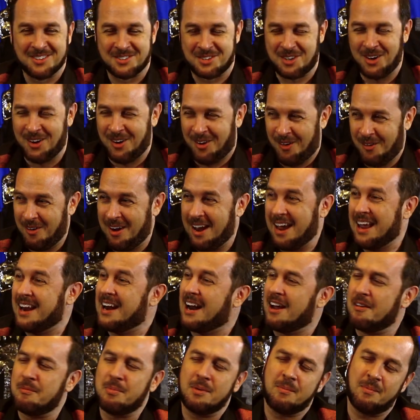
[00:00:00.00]
So, and
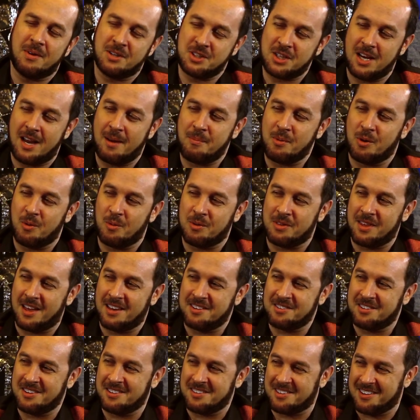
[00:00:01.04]
I've been much happier with that. I
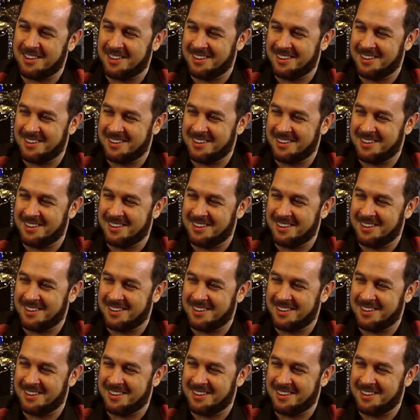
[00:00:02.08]
was going to say,